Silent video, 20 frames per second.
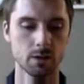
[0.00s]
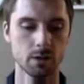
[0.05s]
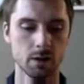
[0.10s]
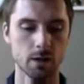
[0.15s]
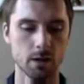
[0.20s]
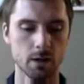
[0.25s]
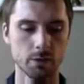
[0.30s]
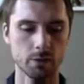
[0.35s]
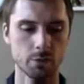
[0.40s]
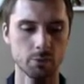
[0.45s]

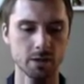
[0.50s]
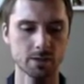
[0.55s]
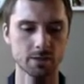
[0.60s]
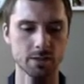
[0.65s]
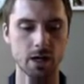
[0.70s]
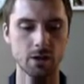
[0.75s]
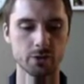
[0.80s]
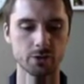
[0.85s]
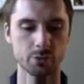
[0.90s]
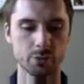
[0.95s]

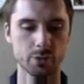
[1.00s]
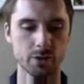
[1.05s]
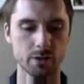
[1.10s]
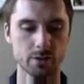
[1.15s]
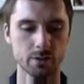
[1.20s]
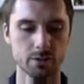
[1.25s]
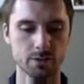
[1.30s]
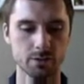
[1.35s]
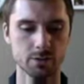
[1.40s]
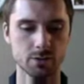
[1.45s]
algebra
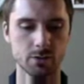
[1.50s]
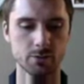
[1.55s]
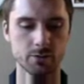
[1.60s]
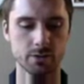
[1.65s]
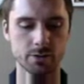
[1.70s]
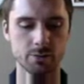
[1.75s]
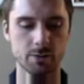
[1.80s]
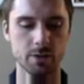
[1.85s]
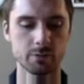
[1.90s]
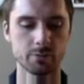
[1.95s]
to solve
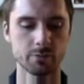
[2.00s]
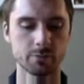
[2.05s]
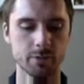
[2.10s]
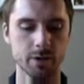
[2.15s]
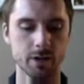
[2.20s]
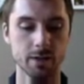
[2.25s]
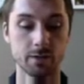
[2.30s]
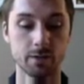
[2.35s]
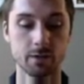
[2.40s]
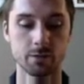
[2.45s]
this problem.
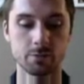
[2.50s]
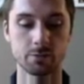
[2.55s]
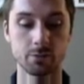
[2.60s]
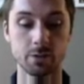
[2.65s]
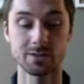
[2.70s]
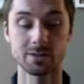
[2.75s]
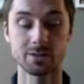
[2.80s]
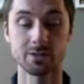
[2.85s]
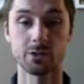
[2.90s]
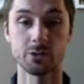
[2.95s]
I think you
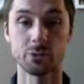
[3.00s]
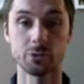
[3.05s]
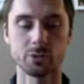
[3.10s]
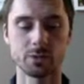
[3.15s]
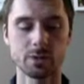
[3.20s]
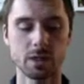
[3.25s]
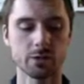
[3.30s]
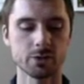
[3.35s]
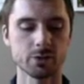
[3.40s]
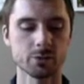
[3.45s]
must use
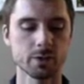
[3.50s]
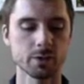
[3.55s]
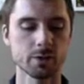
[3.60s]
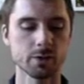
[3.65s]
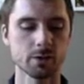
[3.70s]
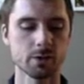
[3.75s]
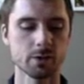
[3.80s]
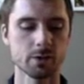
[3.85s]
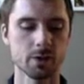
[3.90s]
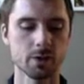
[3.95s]
algebra
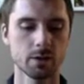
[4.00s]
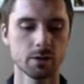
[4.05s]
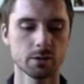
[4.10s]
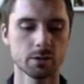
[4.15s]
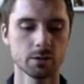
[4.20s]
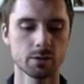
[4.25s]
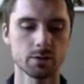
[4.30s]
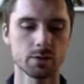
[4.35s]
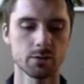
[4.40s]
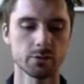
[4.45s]
to
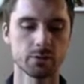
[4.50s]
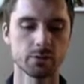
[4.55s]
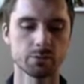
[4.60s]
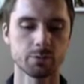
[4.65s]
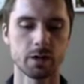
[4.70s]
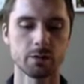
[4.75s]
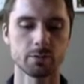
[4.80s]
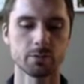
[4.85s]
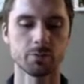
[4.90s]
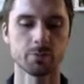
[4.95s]
solve this
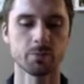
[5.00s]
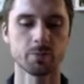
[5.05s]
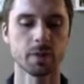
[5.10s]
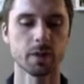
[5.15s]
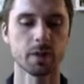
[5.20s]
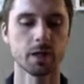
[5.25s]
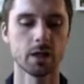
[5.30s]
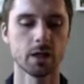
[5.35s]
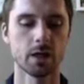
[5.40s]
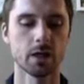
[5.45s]
problem.
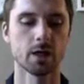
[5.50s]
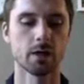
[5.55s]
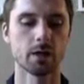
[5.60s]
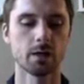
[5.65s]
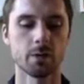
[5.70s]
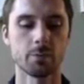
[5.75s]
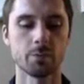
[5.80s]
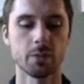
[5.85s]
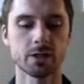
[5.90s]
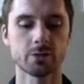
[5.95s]

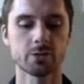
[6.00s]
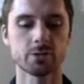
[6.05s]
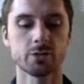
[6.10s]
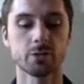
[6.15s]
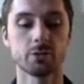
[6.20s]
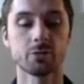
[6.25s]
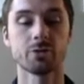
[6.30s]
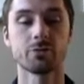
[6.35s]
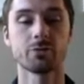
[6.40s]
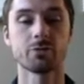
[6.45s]
And make sure
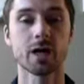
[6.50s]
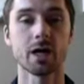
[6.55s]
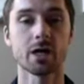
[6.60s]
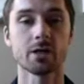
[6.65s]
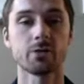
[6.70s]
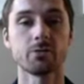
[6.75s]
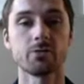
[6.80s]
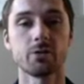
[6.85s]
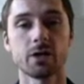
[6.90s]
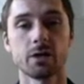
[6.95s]
you define
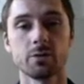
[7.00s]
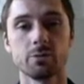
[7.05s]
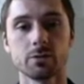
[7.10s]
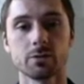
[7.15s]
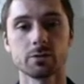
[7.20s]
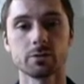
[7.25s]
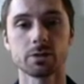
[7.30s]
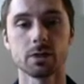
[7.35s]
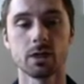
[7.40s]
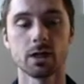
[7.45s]
the
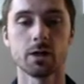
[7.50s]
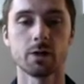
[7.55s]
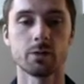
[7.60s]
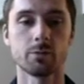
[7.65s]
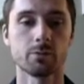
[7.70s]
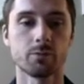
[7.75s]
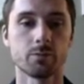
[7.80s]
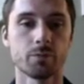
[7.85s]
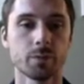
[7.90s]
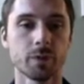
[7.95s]
variables.
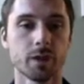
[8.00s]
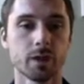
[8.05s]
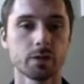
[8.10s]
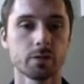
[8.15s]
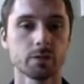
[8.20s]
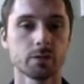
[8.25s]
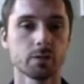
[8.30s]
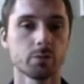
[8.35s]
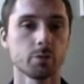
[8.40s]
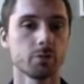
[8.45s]

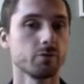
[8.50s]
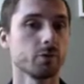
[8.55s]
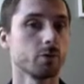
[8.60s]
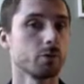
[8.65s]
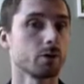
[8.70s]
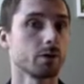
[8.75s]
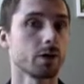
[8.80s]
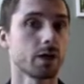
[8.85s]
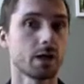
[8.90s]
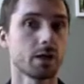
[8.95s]
Some of you
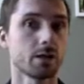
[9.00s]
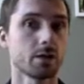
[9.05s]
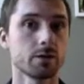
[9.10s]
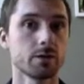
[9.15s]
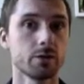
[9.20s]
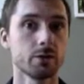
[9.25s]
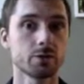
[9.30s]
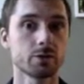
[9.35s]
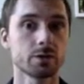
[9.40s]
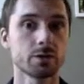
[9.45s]
are not
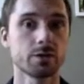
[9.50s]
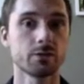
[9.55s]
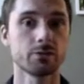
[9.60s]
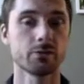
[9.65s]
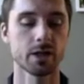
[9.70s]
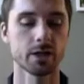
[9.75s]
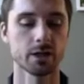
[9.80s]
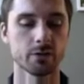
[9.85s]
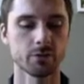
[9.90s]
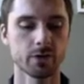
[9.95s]
used to
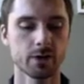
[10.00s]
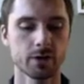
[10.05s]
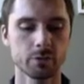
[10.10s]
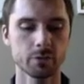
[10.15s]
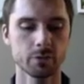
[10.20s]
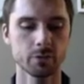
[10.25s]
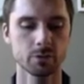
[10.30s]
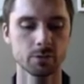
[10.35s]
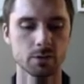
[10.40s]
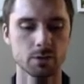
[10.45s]
defining
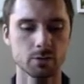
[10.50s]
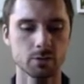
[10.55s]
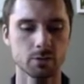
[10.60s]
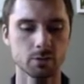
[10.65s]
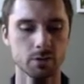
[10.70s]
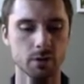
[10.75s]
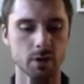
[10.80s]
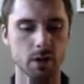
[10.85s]
variables, so